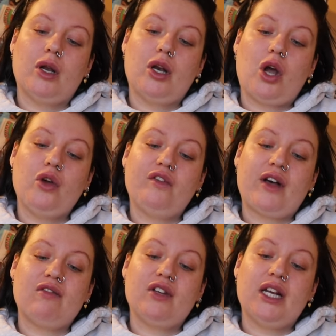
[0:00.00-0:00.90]
low
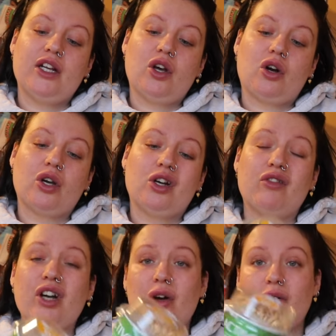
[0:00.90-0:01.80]
fat vanilla yogurt and
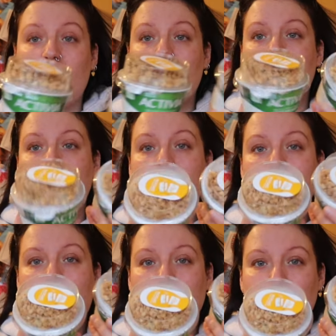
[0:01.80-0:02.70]
granola.
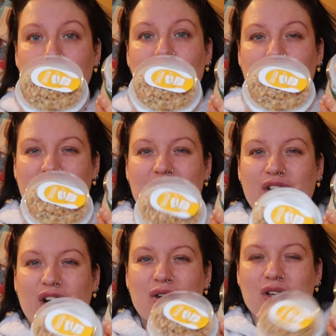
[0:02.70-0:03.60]
I do love a bit of
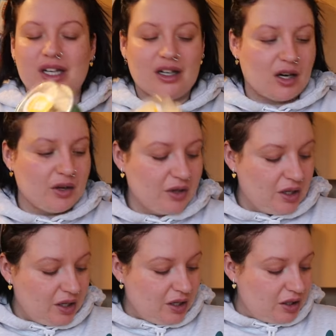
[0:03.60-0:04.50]
granola, you know.
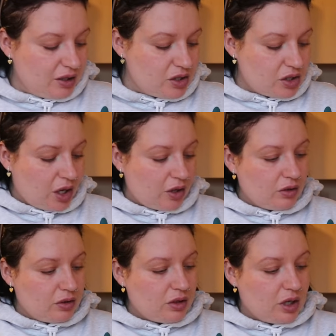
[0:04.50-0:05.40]
So
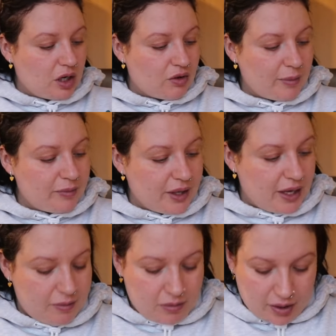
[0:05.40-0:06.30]
I grabbed
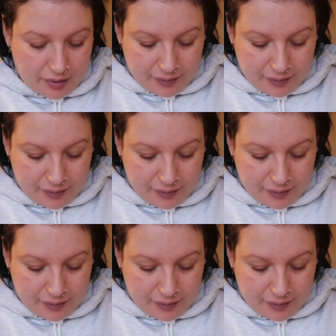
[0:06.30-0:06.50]
them.